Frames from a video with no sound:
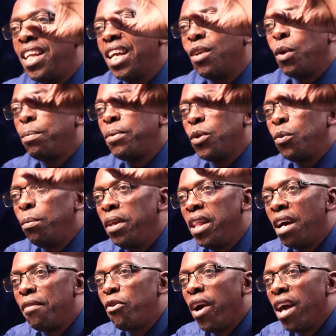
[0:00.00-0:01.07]
that website will be
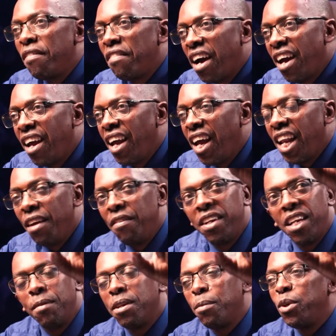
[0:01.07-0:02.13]
there forever. And every
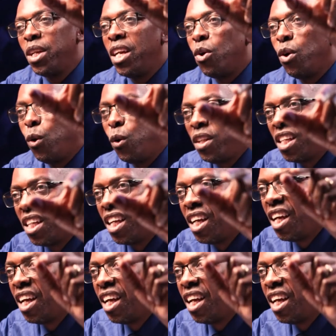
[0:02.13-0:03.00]
time somebody downloads,